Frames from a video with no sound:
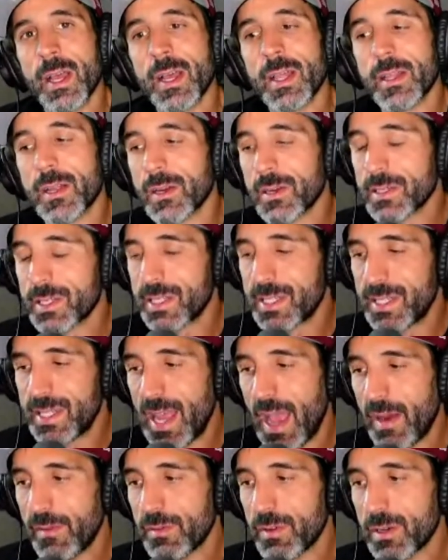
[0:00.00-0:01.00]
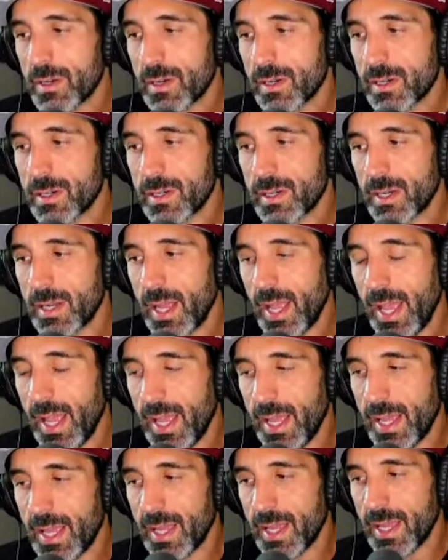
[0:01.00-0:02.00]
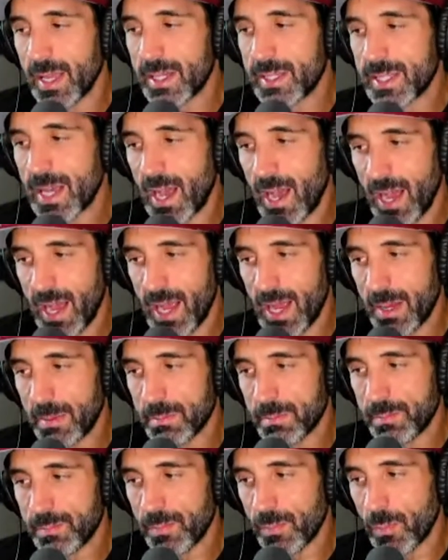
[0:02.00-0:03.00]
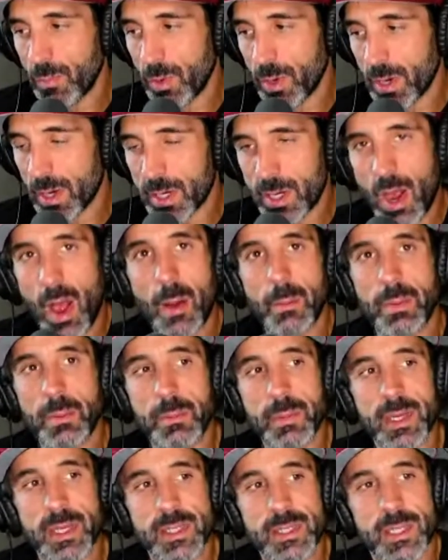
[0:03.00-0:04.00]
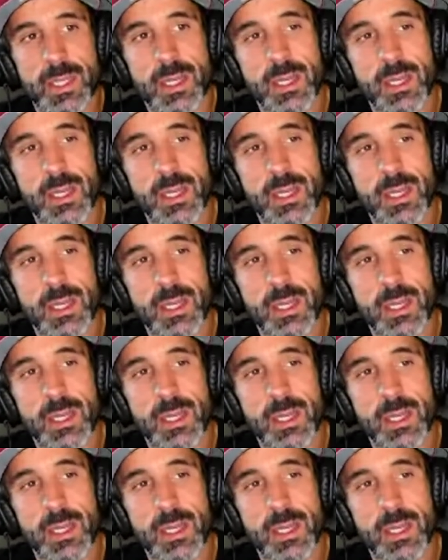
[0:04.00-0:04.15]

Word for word: There is never a time where a compliment